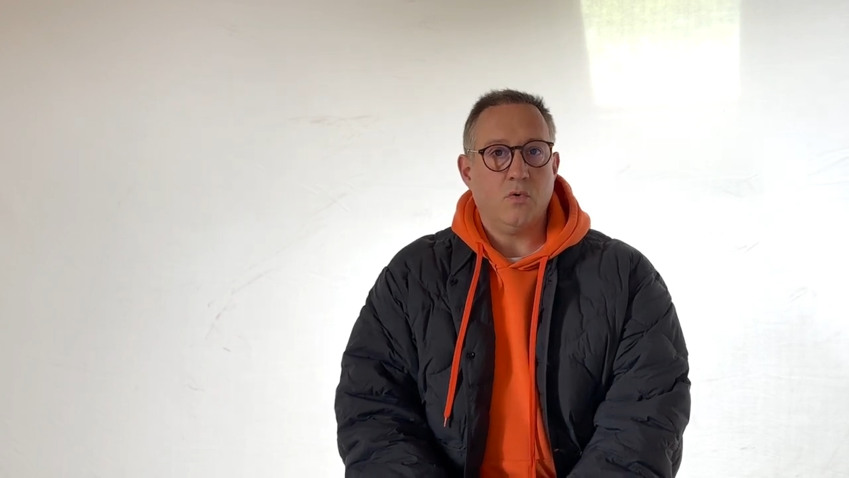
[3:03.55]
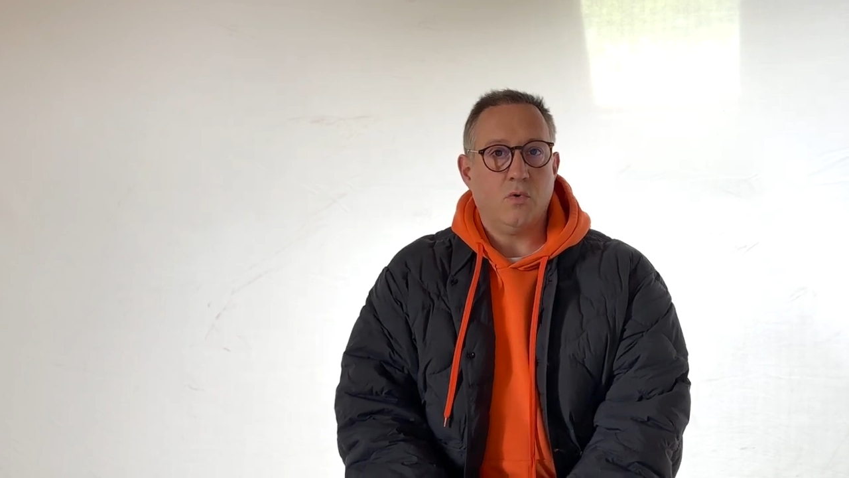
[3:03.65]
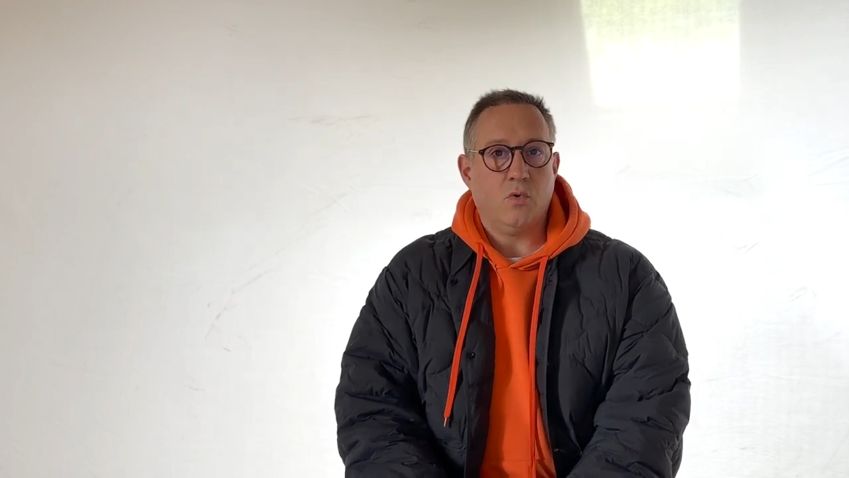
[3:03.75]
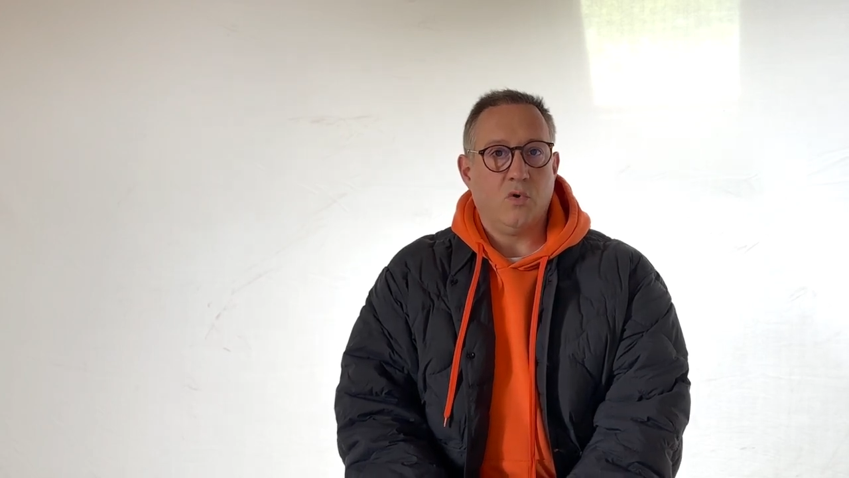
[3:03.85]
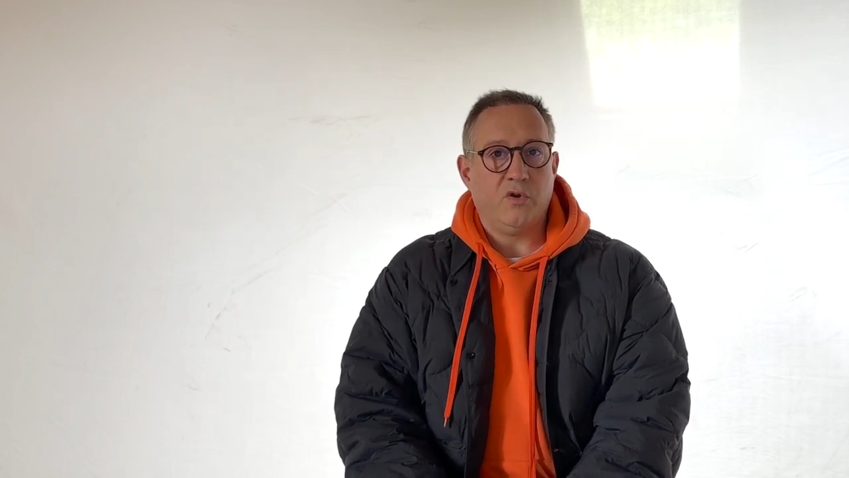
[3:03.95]

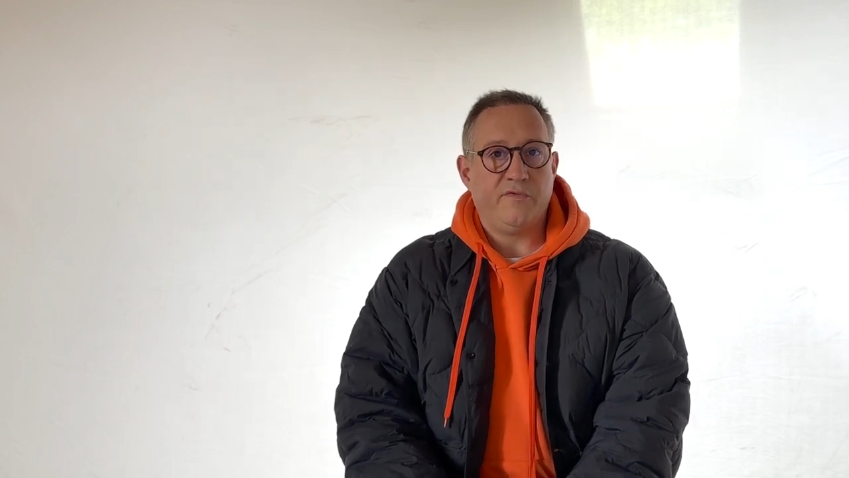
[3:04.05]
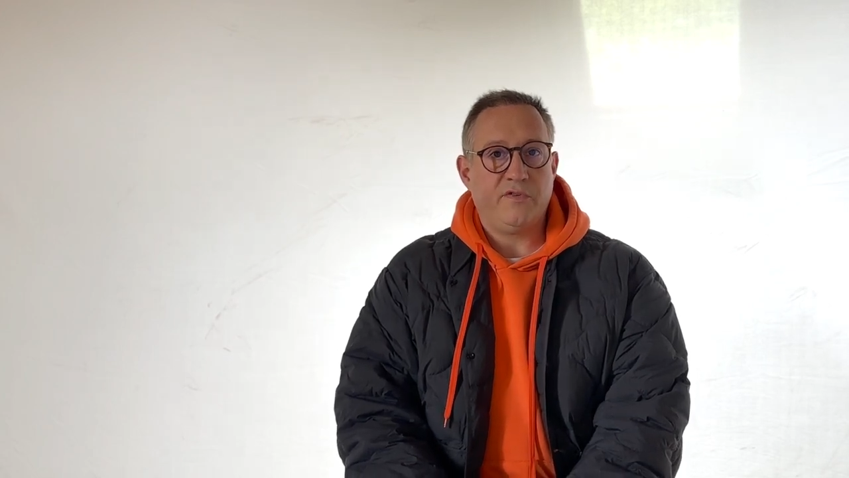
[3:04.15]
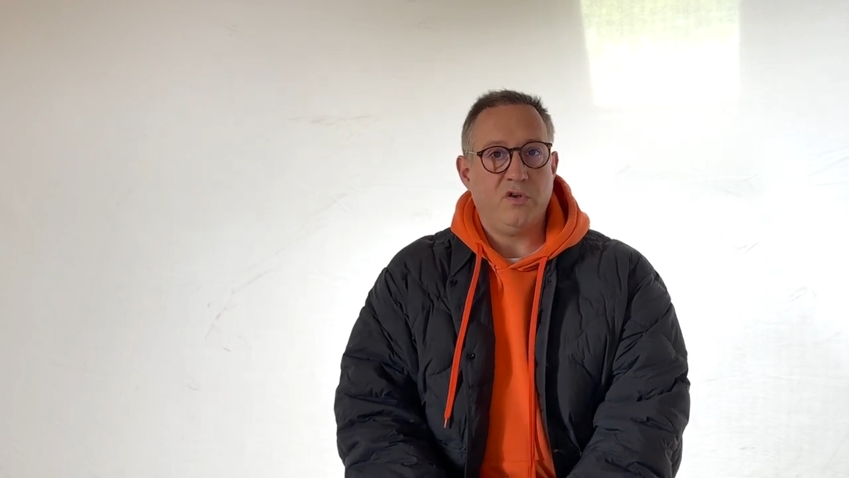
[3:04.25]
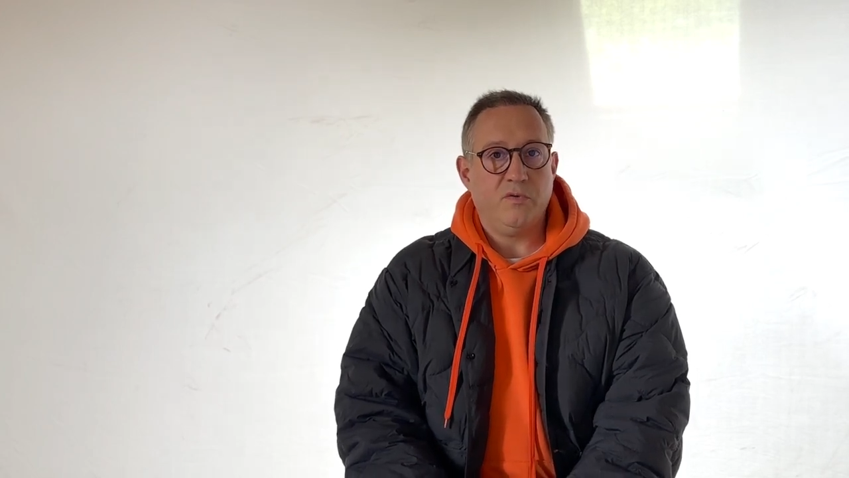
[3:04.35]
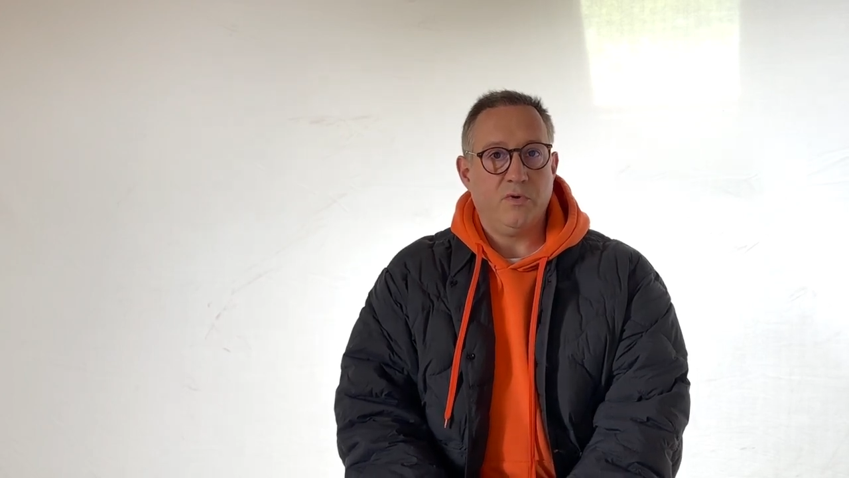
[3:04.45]
all of
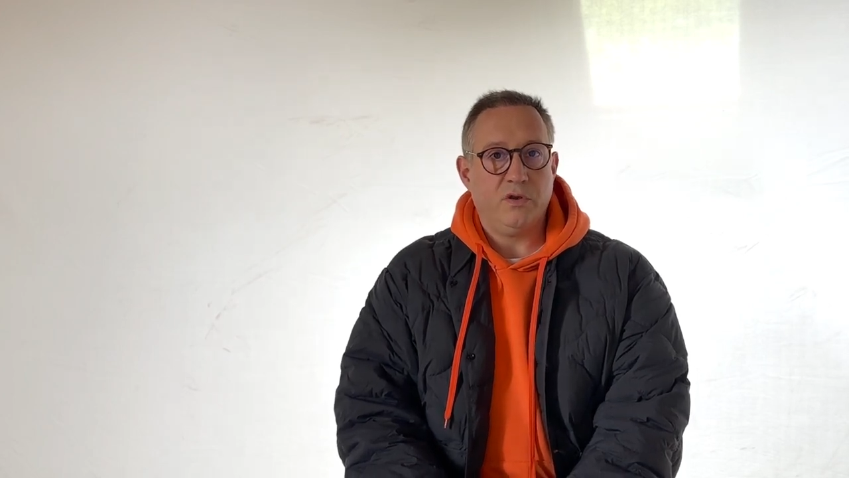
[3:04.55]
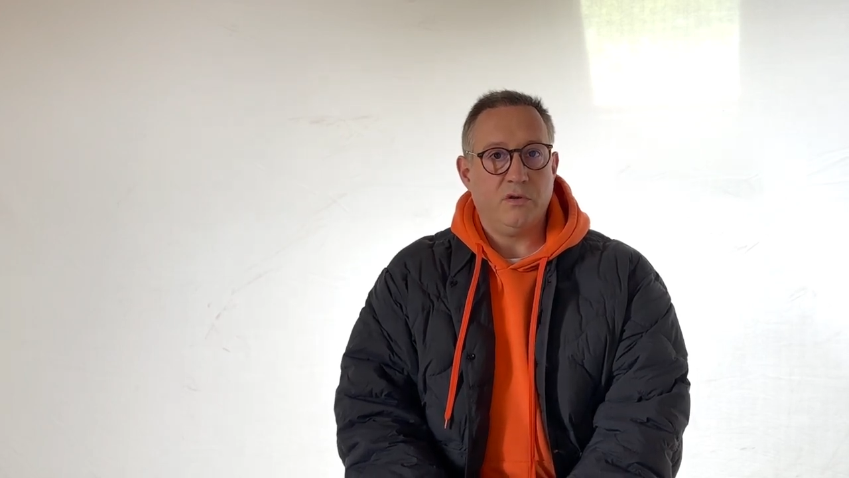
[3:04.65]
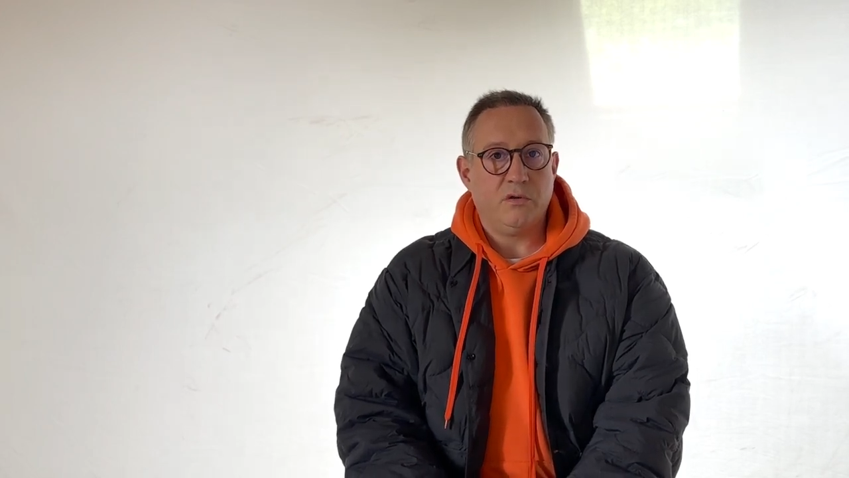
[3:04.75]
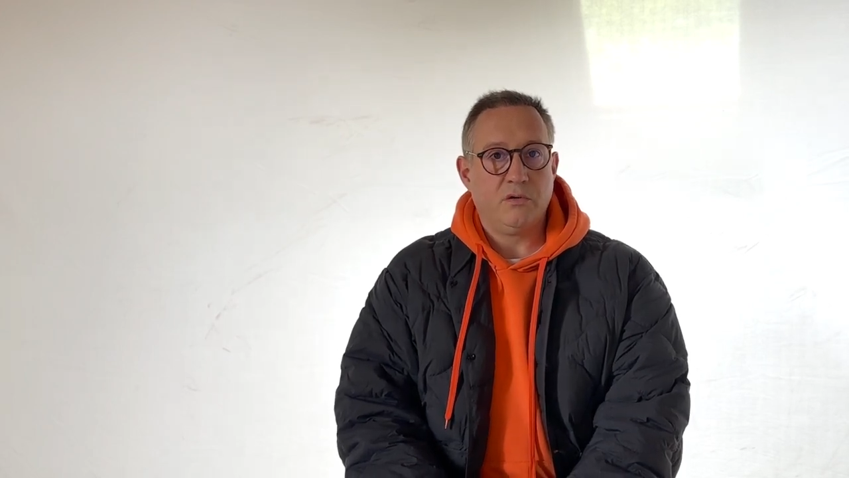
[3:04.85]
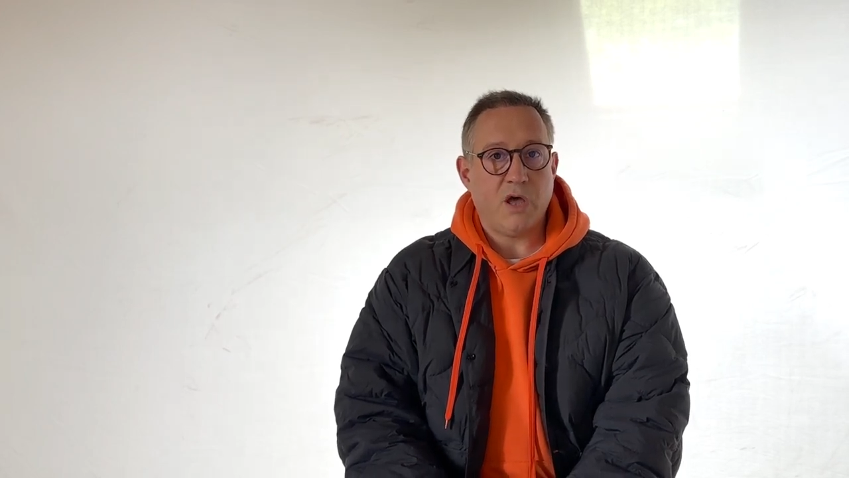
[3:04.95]
human